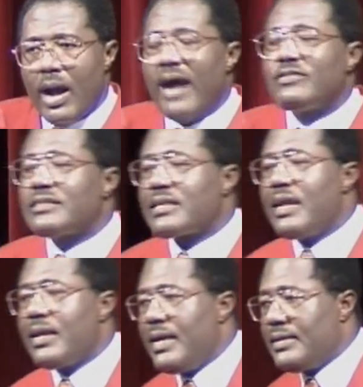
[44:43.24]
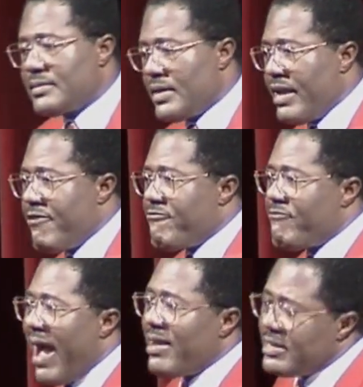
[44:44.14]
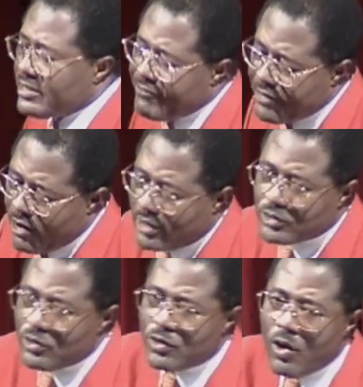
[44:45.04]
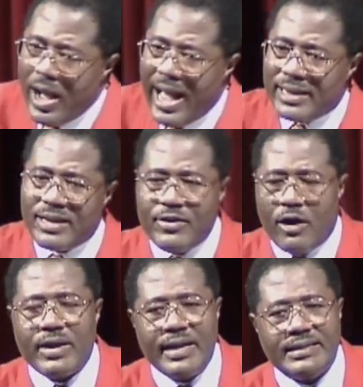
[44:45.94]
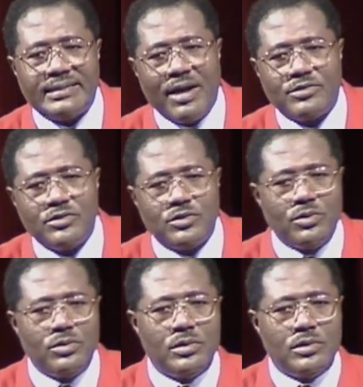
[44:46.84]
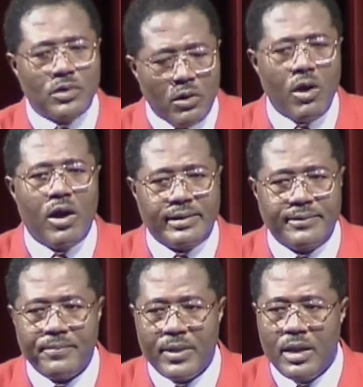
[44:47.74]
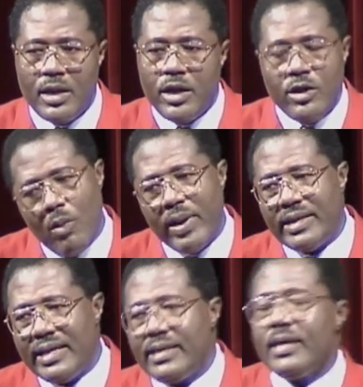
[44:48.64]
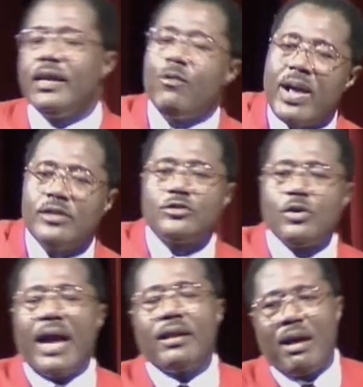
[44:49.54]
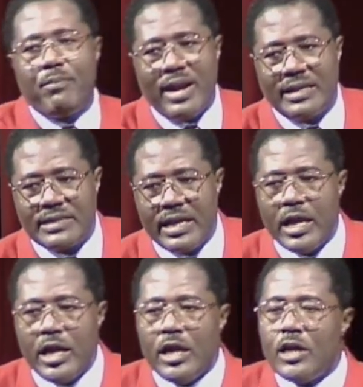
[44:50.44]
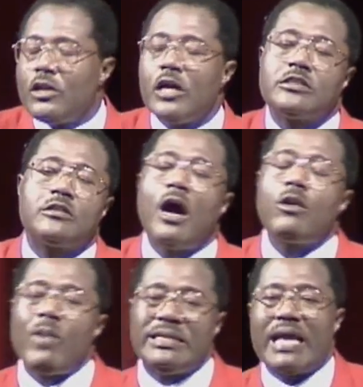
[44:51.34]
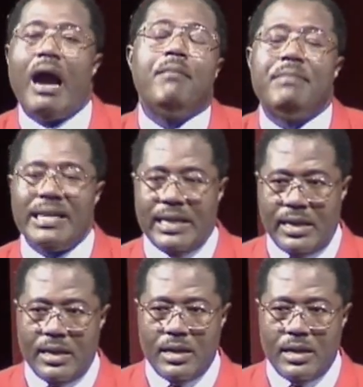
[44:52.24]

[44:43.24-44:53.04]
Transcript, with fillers: After selling it, he find it difficult to go and give the 180,000 to, to the Lord. You know what he did? He went to another brother and said, Does God want our money?